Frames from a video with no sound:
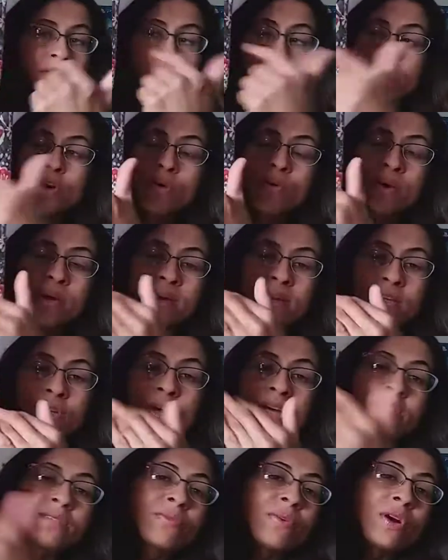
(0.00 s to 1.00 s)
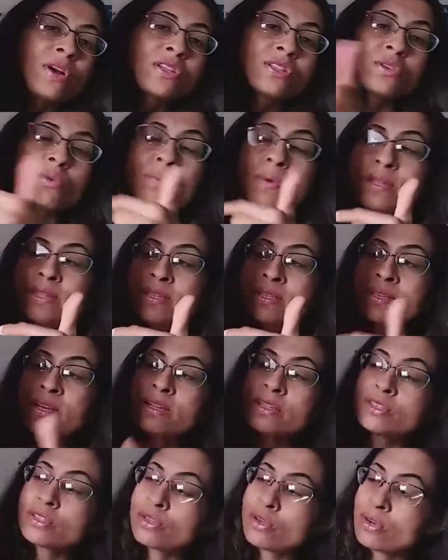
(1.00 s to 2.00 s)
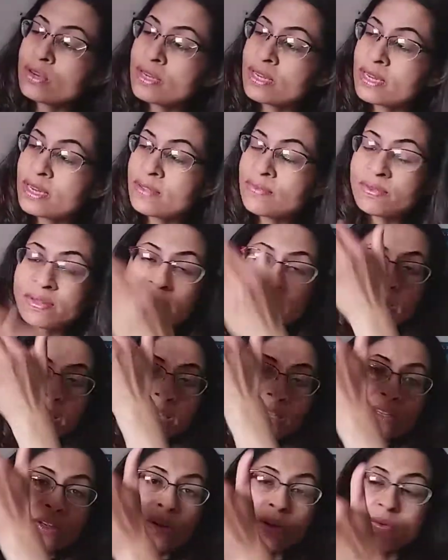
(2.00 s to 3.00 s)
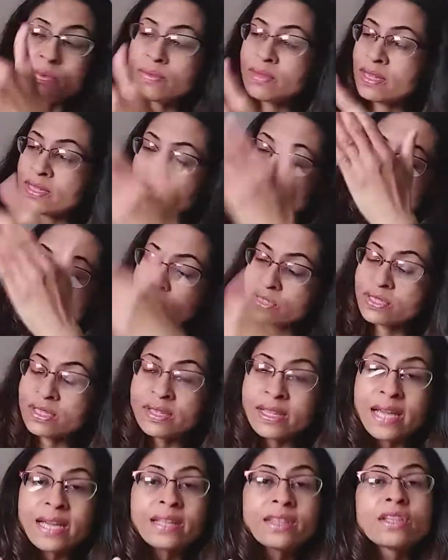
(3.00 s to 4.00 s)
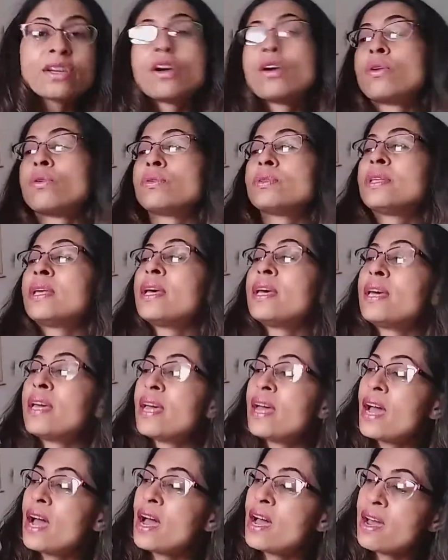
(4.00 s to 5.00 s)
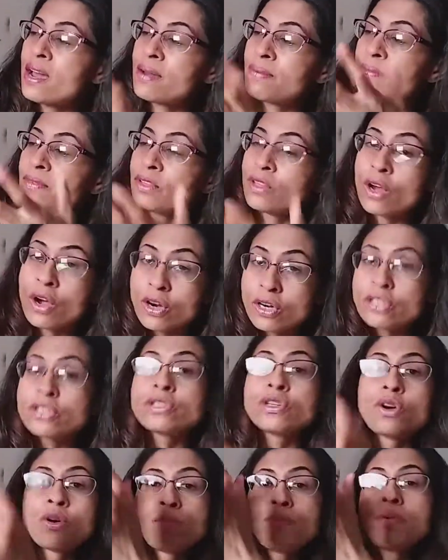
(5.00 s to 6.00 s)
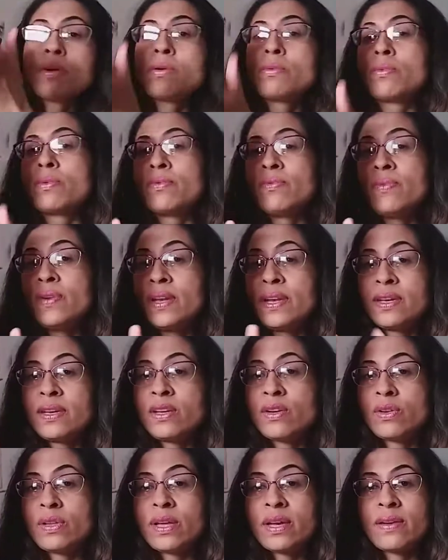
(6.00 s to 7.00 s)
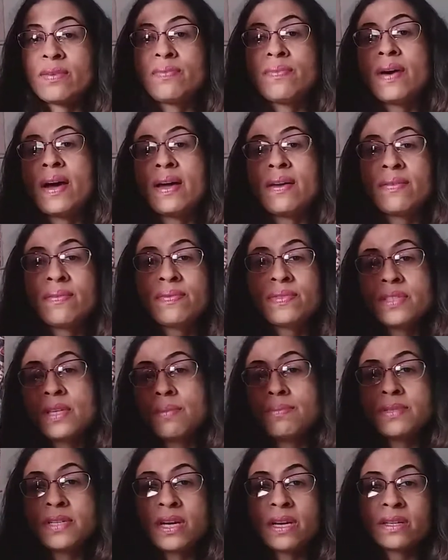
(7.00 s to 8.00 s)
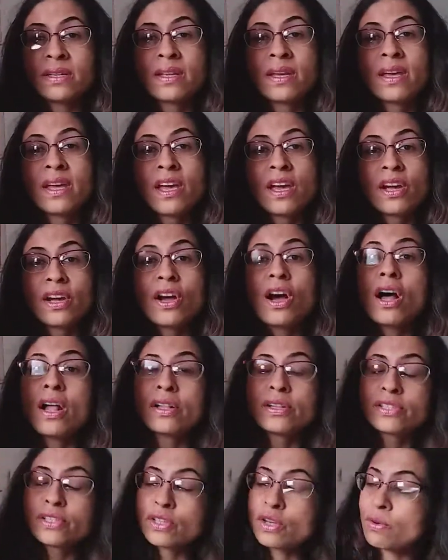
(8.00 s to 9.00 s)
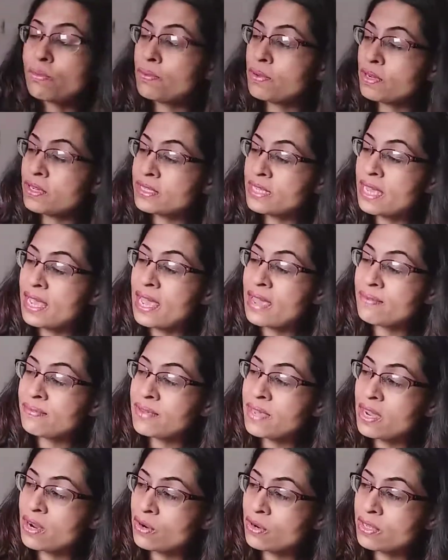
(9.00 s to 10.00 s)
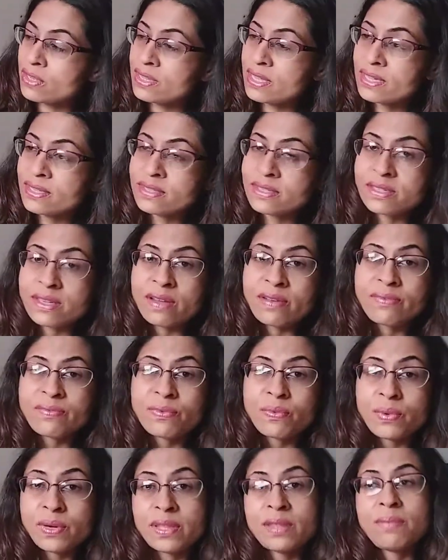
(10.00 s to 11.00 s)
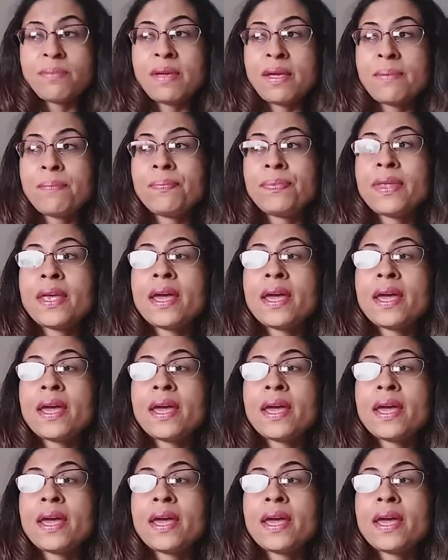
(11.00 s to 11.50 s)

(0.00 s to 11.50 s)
going, you know, as far as the width is concerned, and even like, you know, as far as the length goes, a large notebook would fit in here, like a 5-subject college notebook, because I have carried that stuff with me.